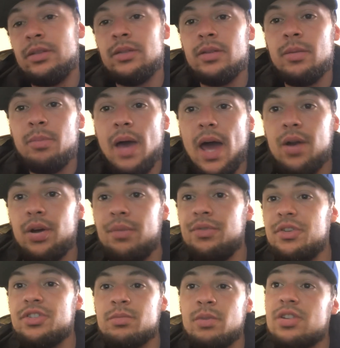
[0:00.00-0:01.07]
The battle of the
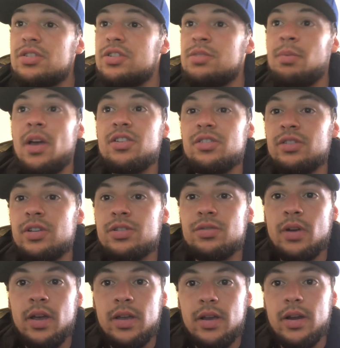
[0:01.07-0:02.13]
submission specialist
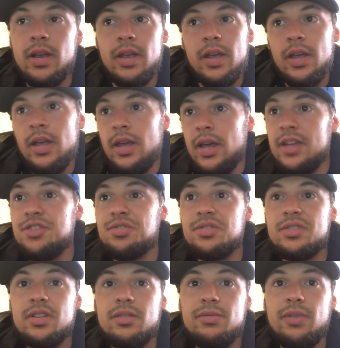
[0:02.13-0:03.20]
right here.
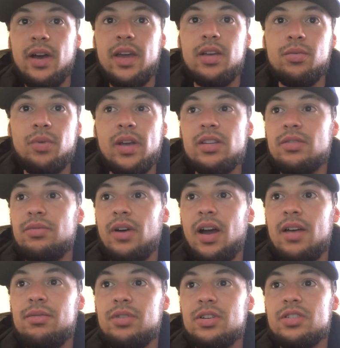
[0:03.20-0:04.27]
Interesting fight, ranked
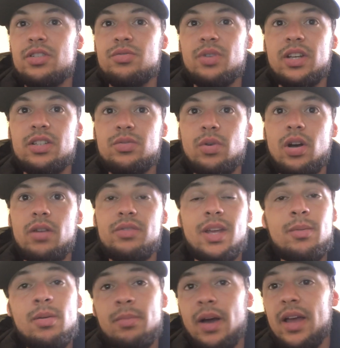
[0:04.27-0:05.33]
5 versus ranked 12.
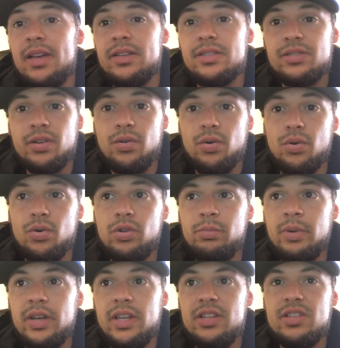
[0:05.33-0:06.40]
Demian Maia is so old,
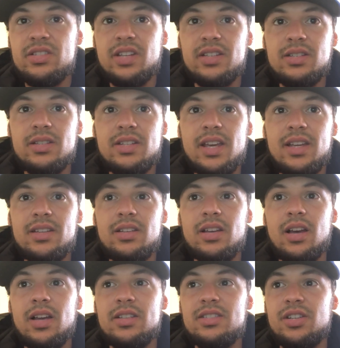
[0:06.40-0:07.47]
but he just doesn't take
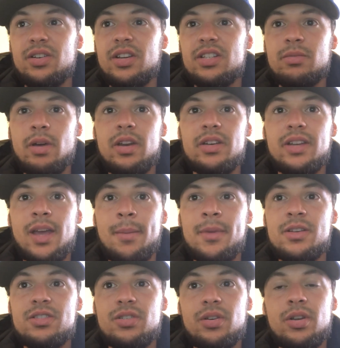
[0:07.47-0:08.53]
a serious amount of
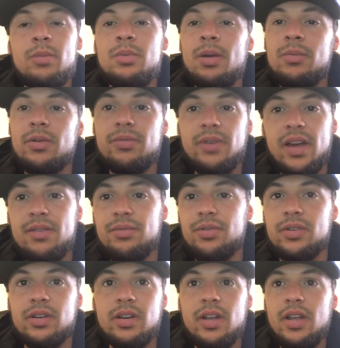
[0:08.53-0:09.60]
damage, so he'll be able to fight for